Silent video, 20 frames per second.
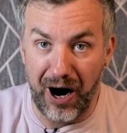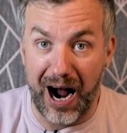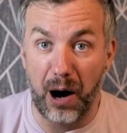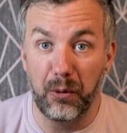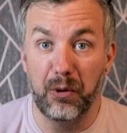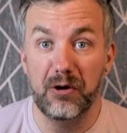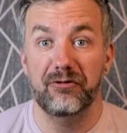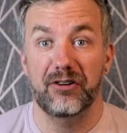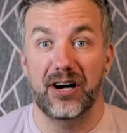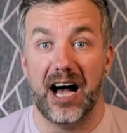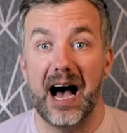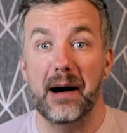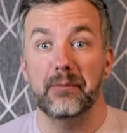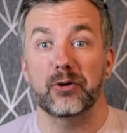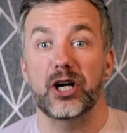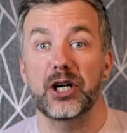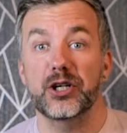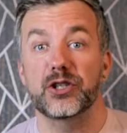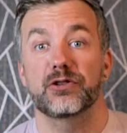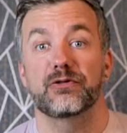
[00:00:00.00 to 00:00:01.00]
However,
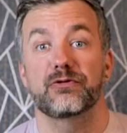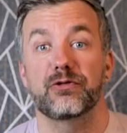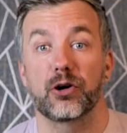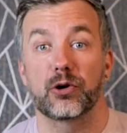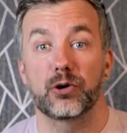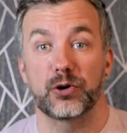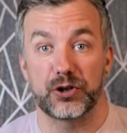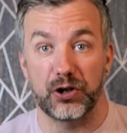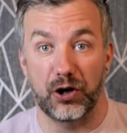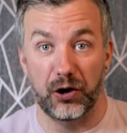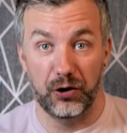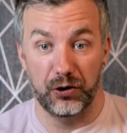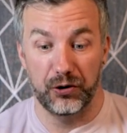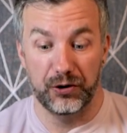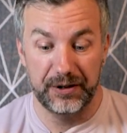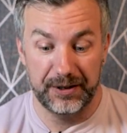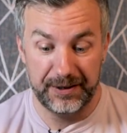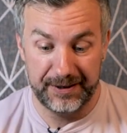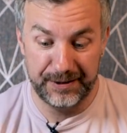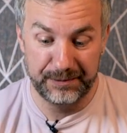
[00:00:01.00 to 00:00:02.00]
I'm going to focus
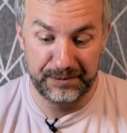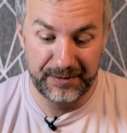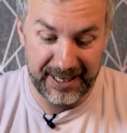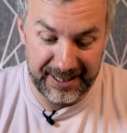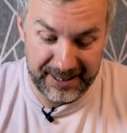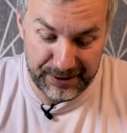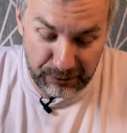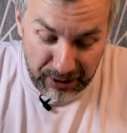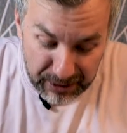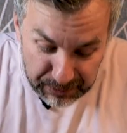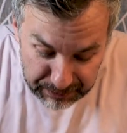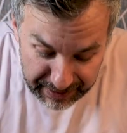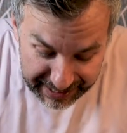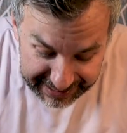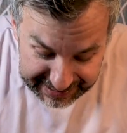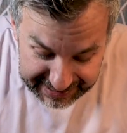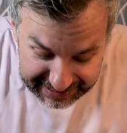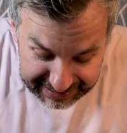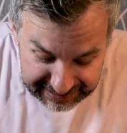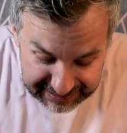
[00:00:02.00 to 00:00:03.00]
on,
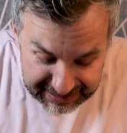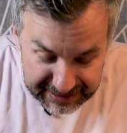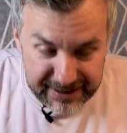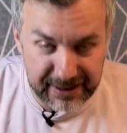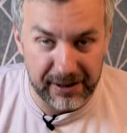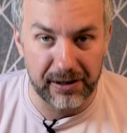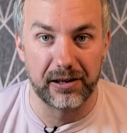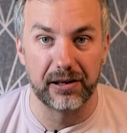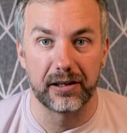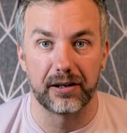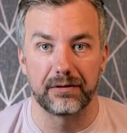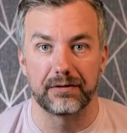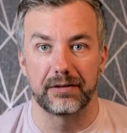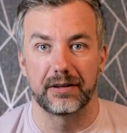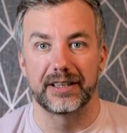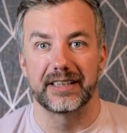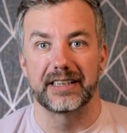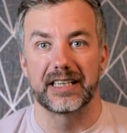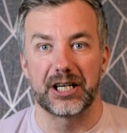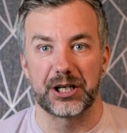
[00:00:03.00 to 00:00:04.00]
making this
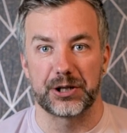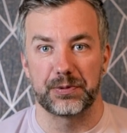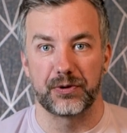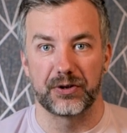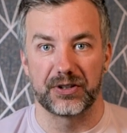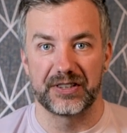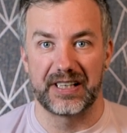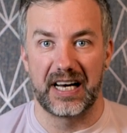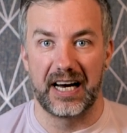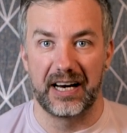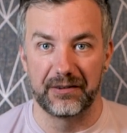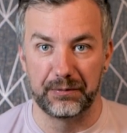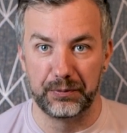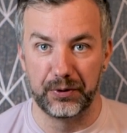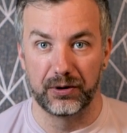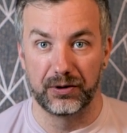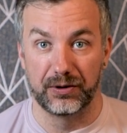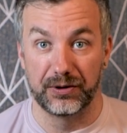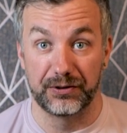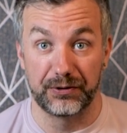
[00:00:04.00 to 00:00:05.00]
lovely dashboard that I
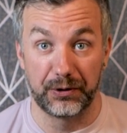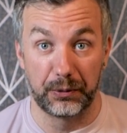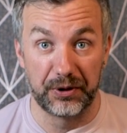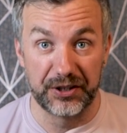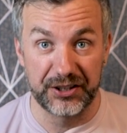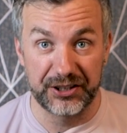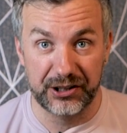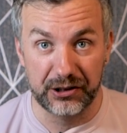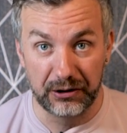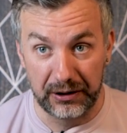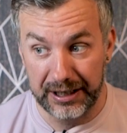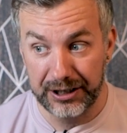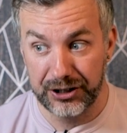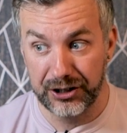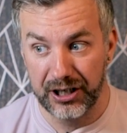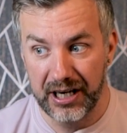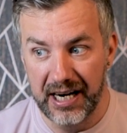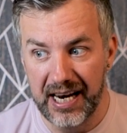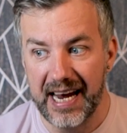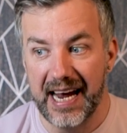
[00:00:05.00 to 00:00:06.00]
built from
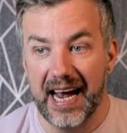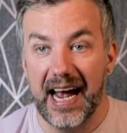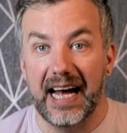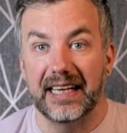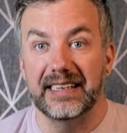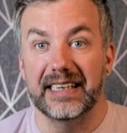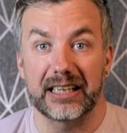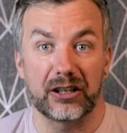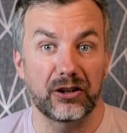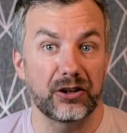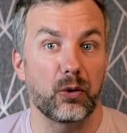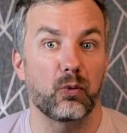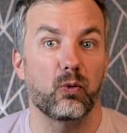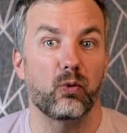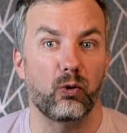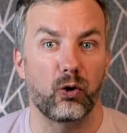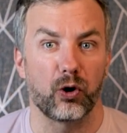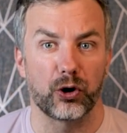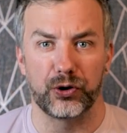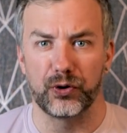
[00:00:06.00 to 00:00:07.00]
scratch, and I'm gonna
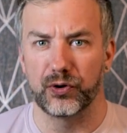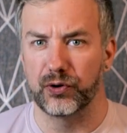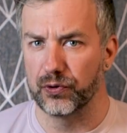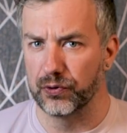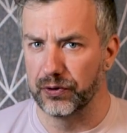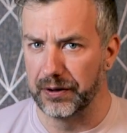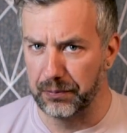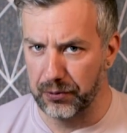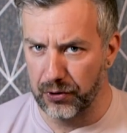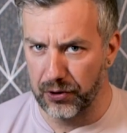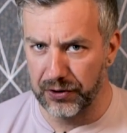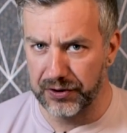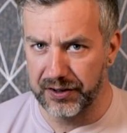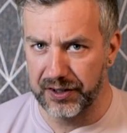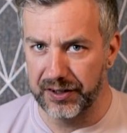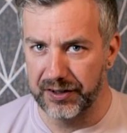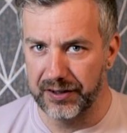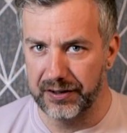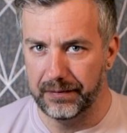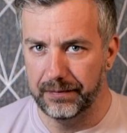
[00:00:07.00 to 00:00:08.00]
walk you through the
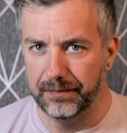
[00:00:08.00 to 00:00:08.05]
process.